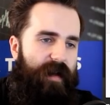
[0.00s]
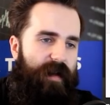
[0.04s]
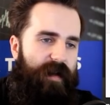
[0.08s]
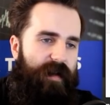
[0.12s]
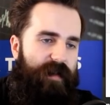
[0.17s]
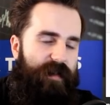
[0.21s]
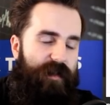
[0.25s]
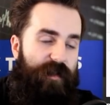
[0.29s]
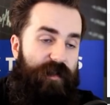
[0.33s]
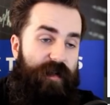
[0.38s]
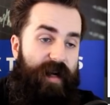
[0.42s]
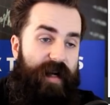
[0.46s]

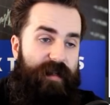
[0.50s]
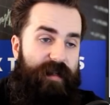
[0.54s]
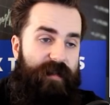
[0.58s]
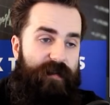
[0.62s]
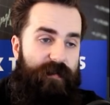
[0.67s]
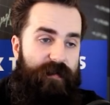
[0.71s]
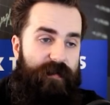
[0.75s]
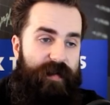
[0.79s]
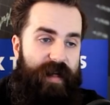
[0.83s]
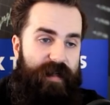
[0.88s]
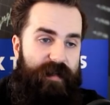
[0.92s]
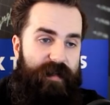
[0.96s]
tried
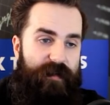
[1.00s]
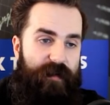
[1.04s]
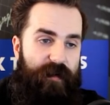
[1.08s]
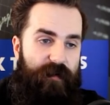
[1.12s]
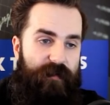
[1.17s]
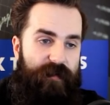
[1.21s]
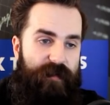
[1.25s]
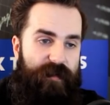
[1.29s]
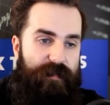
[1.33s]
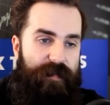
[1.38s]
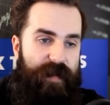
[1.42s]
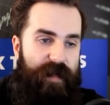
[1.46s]
to get
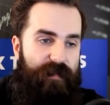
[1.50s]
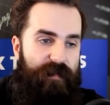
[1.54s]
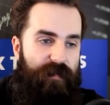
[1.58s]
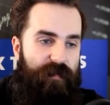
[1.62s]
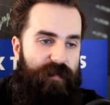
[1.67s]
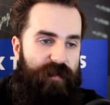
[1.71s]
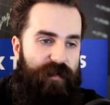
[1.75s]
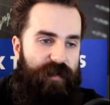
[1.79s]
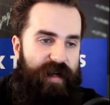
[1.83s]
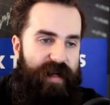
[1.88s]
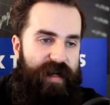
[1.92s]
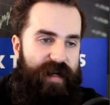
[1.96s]
those
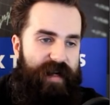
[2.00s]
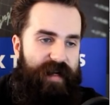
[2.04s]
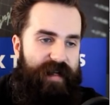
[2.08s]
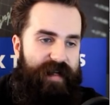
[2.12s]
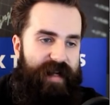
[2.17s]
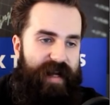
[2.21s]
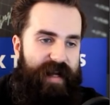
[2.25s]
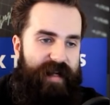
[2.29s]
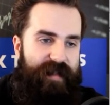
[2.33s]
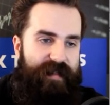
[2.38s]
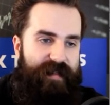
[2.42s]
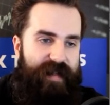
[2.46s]
minimum trading
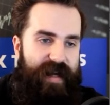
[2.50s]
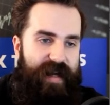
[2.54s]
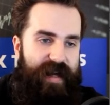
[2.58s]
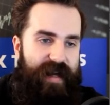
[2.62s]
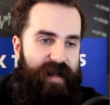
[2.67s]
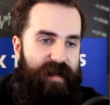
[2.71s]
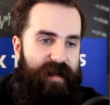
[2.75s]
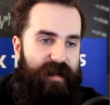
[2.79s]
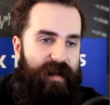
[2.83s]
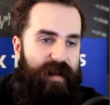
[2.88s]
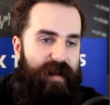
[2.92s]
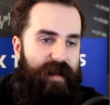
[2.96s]
days
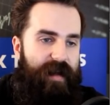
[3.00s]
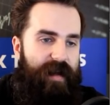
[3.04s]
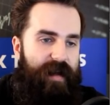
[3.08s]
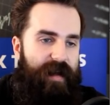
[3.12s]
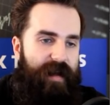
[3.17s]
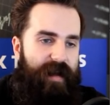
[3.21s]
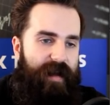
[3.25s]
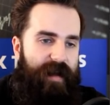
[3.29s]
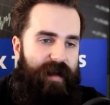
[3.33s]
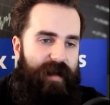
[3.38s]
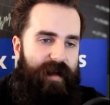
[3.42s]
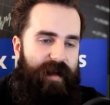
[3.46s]
in,
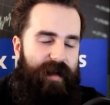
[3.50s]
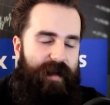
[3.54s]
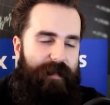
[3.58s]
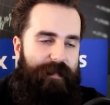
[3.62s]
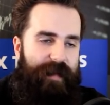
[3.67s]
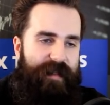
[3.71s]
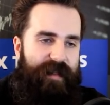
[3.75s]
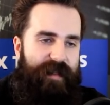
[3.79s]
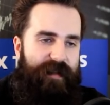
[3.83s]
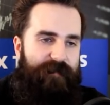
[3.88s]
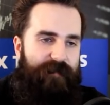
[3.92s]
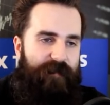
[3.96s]

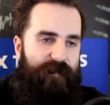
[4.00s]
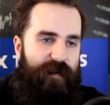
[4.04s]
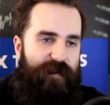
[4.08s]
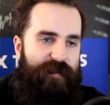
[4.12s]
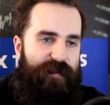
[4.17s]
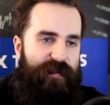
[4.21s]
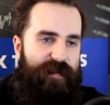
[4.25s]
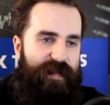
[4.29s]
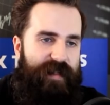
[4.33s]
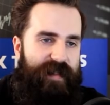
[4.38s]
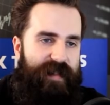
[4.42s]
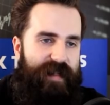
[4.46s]
but
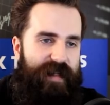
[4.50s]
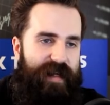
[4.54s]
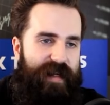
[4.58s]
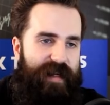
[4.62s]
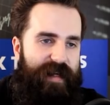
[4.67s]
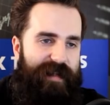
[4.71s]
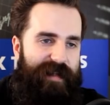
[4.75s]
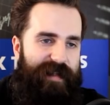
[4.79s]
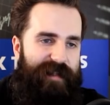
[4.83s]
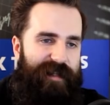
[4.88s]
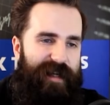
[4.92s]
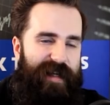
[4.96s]

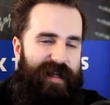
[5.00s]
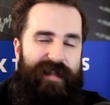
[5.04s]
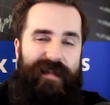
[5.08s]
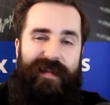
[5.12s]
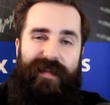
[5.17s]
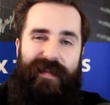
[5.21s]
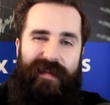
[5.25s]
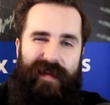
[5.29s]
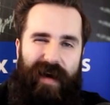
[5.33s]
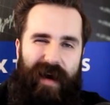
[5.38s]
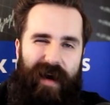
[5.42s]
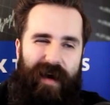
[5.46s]
unfortunately
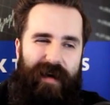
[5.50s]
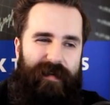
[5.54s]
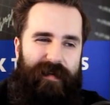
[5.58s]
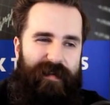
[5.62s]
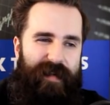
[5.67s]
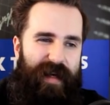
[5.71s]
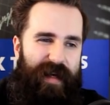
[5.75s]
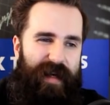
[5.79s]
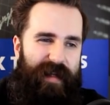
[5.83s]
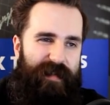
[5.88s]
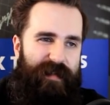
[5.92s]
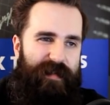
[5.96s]
chances are
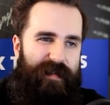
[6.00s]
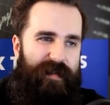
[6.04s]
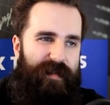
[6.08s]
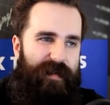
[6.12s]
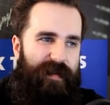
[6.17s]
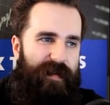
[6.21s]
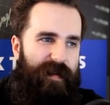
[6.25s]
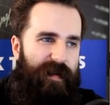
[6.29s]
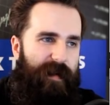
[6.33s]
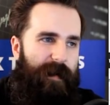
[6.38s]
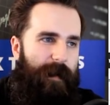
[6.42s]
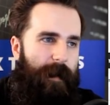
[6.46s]
that
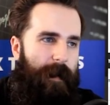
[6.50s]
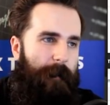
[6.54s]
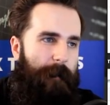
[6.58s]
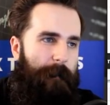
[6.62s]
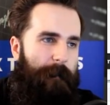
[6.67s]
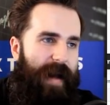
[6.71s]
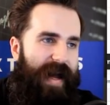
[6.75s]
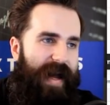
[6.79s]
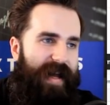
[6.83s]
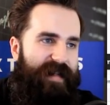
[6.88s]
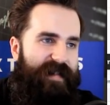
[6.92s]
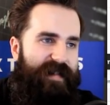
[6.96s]
the
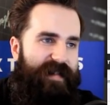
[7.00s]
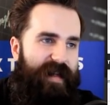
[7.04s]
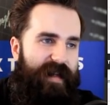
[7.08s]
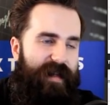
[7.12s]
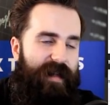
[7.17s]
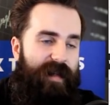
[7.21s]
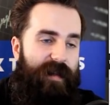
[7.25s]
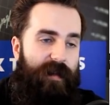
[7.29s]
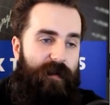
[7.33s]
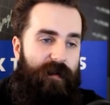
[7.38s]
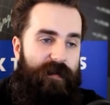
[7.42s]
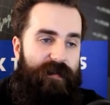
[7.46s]
max
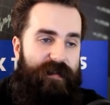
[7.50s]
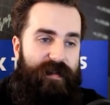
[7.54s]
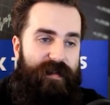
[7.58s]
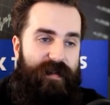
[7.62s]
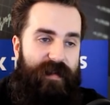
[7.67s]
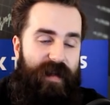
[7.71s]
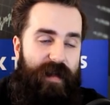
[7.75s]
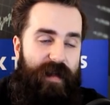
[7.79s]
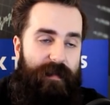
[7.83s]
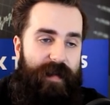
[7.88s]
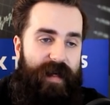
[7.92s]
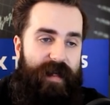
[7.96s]
daily loss
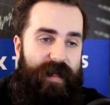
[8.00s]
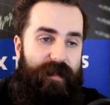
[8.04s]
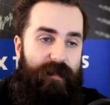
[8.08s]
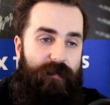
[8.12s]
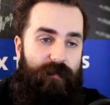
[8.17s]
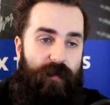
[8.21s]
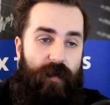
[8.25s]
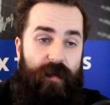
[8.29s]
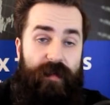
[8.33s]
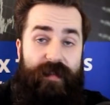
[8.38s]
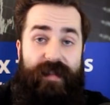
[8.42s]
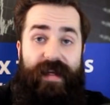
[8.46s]
limit
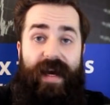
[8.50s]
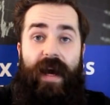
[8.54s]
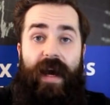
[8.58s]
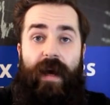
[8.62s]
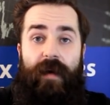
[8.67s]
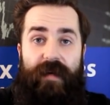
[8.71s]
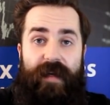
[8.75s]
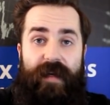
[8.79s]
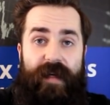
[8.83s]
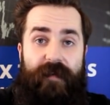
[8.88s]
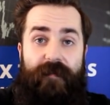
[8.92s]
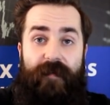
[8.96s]
was
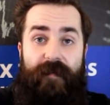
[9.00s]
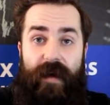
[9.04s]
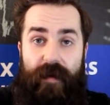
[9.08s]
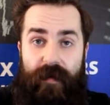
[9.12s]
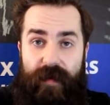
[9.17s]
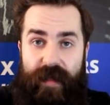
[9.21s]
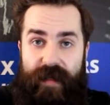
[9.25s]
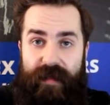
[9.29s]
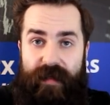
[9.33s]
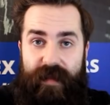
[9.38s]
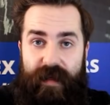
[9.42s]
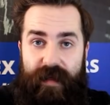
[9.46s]
already
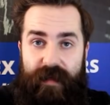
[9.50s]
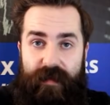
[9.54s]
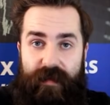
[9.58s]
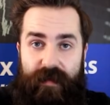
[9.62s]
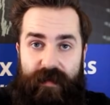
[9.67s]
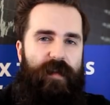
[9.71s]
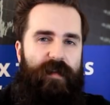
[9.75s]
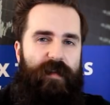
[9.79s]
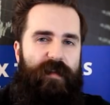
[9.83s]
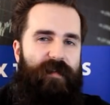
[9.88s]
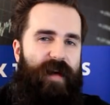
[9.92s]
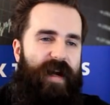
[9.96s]
violated.
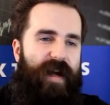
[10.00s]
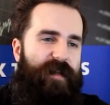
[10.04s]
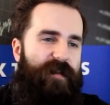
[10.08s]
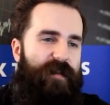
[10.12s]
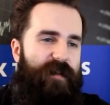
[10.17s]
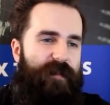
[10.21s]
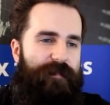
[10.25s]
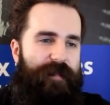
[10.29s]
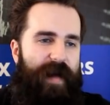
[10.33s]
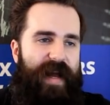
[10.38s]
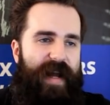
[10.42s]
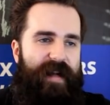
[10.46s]
So I
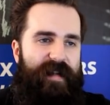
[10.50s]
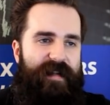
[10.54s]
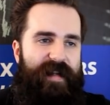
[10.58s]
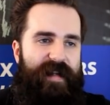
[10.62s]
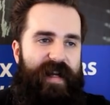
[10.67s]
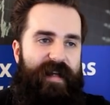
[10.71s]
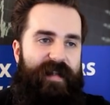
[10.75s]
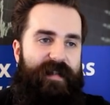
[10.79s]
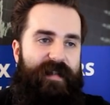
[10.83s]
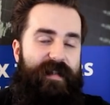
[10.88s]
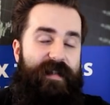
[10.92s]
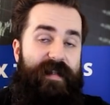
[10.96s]
suspect
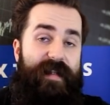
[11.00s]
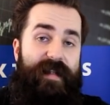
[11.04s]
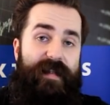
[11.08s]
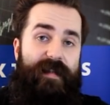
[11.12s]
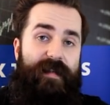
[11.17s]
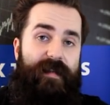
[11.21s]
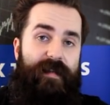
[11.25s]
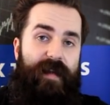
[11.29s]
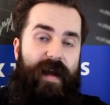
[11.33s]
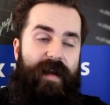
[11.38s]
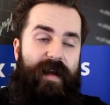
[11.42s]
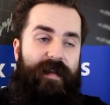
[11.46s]
that
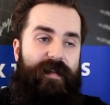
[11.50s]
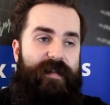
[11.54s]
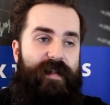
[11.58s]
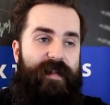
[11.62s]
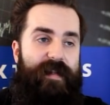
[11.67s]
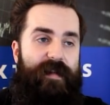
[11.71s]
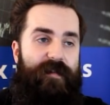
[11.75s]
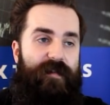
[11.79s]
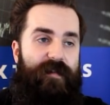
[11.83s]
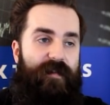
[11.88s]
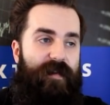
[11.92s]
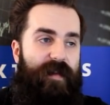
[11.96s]
this client
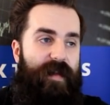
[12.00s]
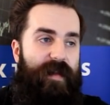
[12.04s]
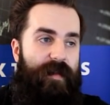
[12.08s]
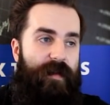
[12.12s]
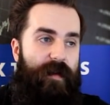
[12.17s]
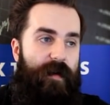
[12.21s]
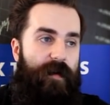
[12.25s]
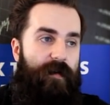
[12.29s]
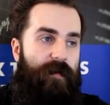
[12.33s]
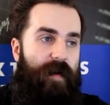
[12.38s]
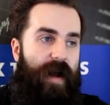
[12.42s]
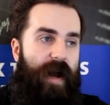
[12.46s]
didn't really
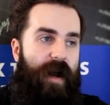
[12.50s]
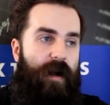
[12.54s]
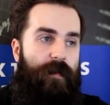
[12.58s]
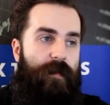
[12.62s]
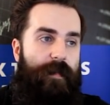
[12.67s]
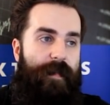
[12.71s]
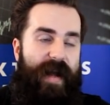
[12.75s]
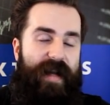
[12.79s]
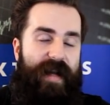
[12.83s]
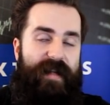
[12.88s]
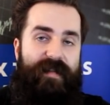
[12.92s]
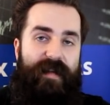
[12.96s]
know how
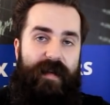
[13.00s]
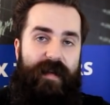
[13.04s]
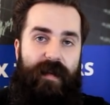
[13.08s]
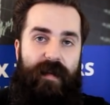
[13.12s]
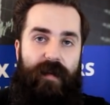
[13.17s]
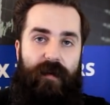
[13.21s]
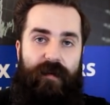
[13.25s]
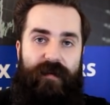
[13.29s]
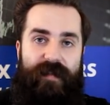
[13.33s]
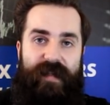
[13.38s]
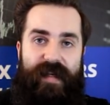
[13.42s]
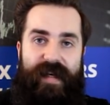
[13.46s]
max daily
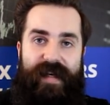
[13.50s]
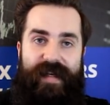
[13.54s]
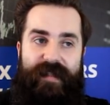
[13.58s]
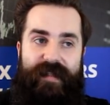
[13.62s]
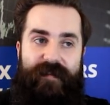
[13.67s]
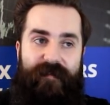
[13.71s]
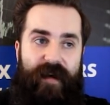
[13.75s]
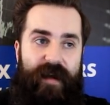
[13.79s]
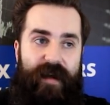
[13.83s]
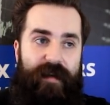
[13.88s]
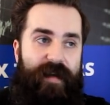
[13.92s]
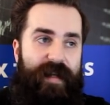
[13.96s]
loss is
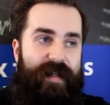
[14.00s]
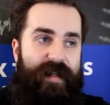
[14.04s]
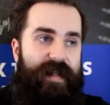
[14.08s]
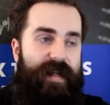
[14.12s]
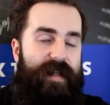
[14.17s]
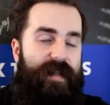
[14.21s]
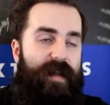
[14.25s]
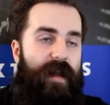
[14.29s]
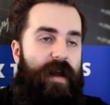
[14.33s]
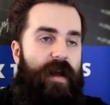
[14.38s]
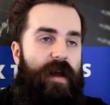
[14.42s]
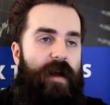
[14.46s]

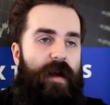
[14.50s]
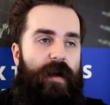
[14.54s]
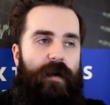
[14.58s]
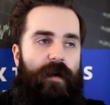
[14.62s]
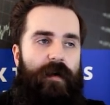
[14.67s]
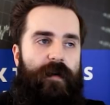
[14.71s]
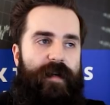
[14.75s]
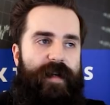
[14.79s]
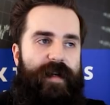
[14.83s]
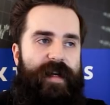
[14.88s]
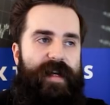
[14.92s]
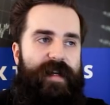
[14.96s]
violated,
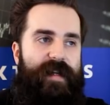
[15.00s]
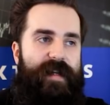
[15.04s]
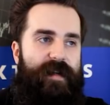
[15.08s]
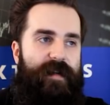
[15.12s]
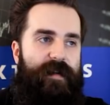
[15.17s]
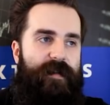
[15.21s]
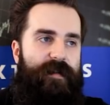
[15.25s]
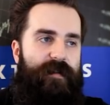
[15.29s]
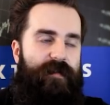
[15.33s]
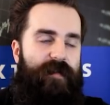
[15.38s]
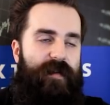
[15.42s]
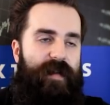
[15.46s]
or he
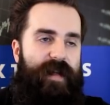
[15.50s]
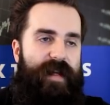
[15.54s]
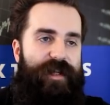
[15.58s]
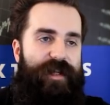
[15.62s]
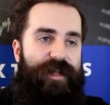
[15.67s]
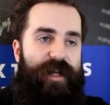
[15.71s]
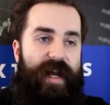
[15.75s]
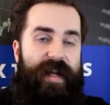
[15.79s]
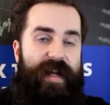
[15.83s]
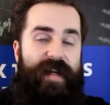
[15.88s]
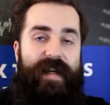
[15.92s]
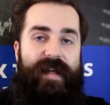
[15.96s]
didn't really
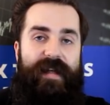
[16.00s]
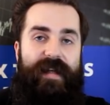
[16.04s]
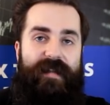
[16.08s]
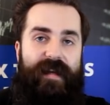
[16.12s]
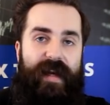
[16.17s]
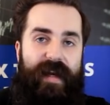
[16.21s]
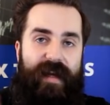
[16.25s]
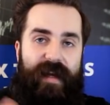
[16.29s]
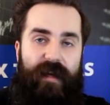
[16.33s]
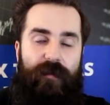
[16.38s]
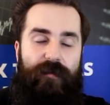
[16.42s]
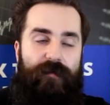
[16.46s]
check his
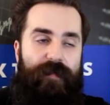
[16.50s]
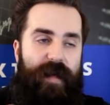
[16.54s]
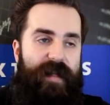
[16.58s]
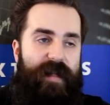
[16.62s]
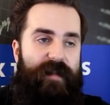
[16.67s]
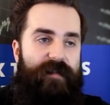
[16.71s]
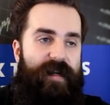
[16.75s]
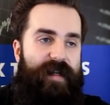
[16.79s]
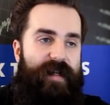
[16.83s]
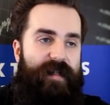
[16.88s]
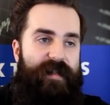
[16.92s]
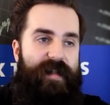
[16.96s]
account
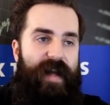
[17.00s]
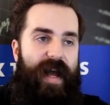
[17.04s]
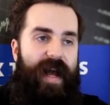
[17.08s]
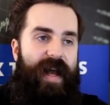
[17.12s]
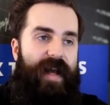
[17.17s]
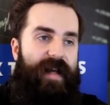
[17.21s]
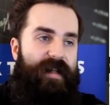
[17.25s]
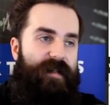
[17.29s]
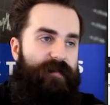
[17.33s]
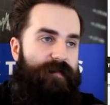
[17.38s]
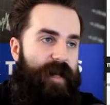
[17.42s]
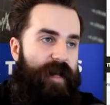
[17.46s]
matrix
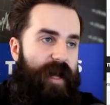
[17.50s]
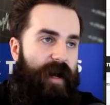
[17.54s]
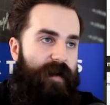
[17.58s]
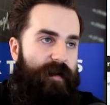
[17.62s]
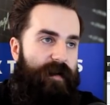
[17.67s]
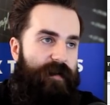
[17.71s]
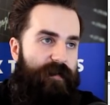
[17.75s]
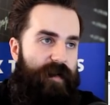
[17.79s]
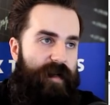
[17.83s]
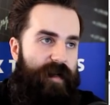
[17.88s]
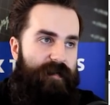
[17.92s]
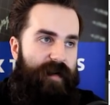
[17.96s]
as we
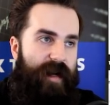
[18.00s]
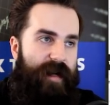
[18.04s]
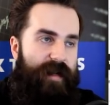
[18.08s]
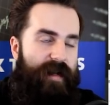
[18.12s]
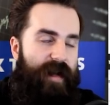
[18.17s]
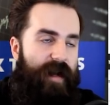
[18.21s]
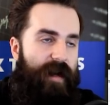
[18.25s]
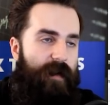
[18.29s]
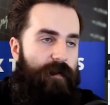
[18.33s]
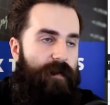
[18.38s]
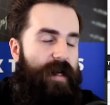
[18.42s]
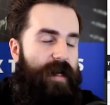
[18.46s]
are doing right
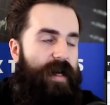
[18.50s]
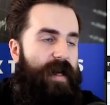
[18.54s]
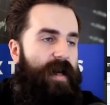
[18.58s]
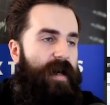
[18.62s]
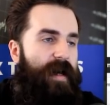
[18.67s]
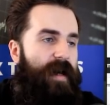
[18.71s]
now.